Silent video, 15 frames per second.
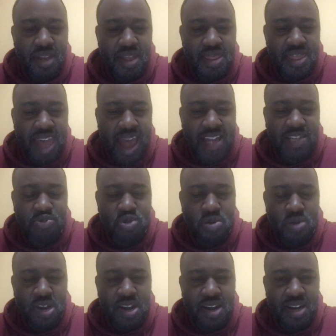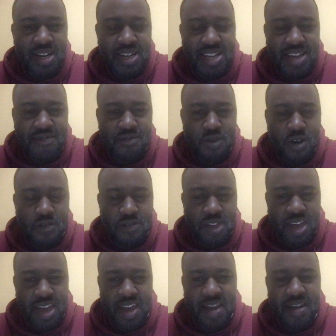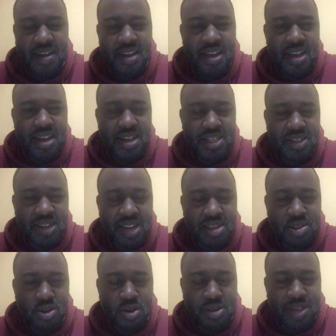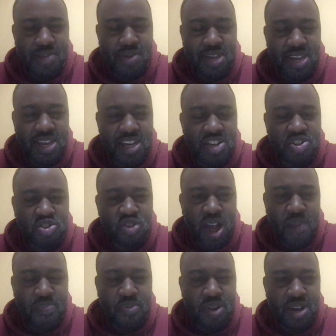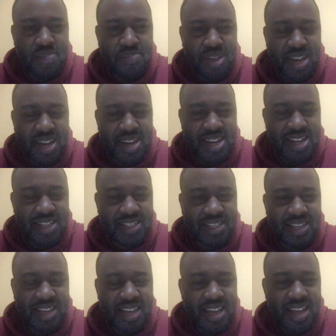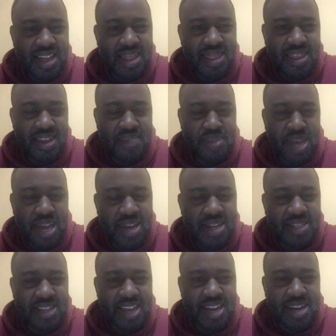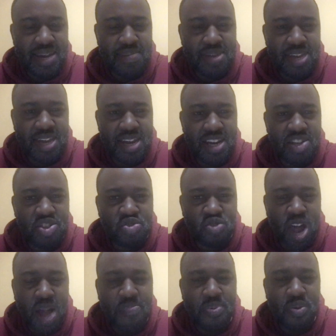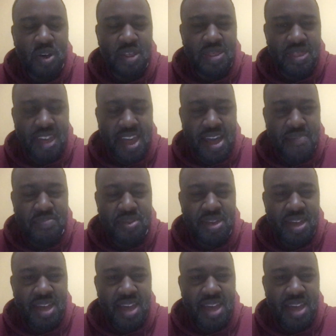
that's where we're going to leave off here. So they thought they were getting a drop on the bandits. The bandits end up getting a drop on them.